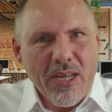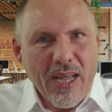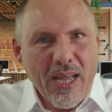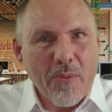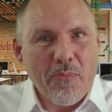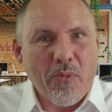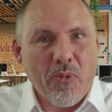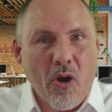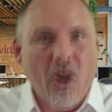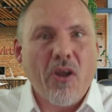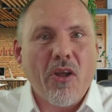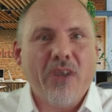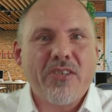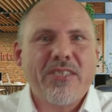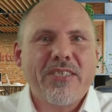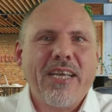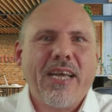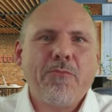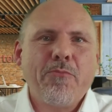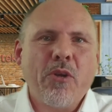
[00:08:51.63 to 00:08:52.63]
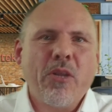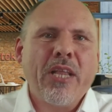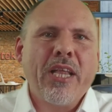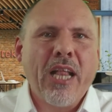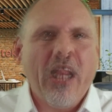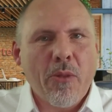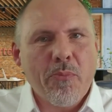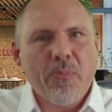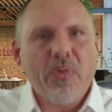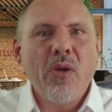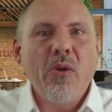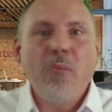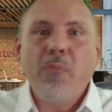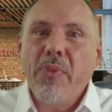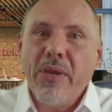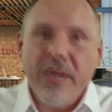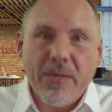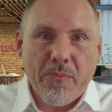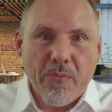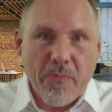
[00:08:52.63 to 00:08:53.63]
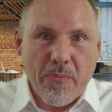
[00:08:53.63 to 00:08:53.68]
products that will help big